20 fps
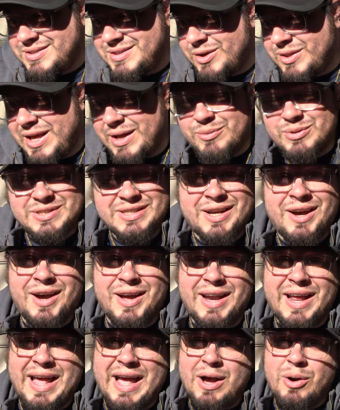that was
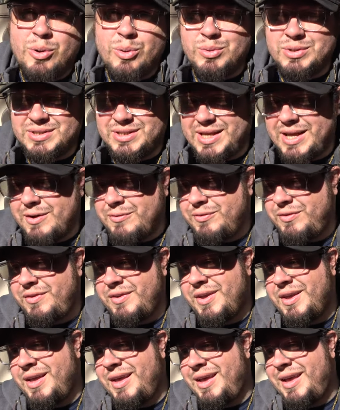kind of how it was left,
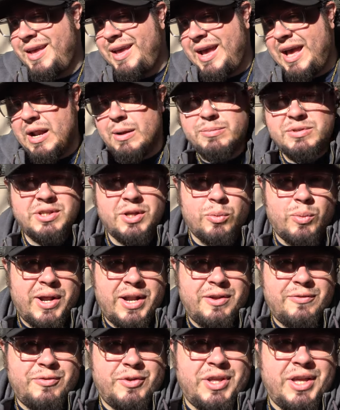and I'm still
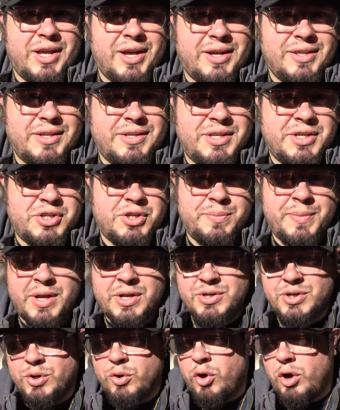waiting for the district
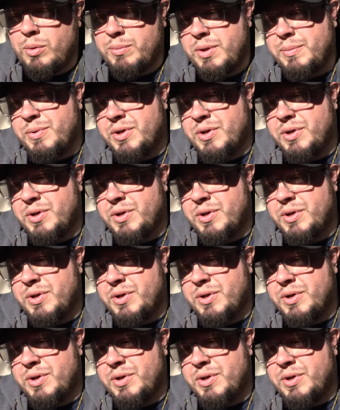manager to call me.